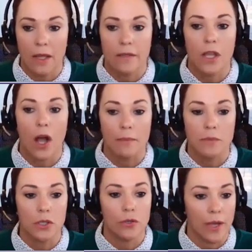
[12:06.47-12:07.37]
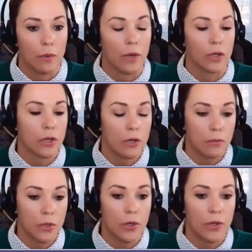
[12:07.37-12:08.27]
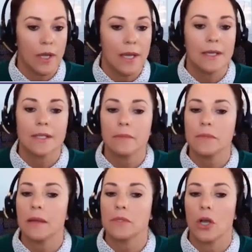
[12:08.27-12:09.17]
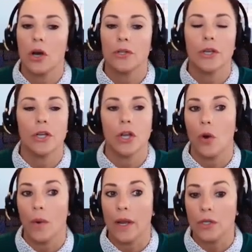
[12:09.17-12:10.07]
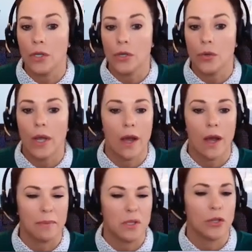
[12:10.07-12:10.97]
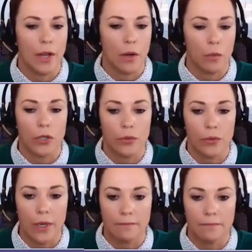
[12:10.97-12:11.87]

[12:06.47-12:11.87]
the optical network terminal, sometimes called an ONU, an optical network unit.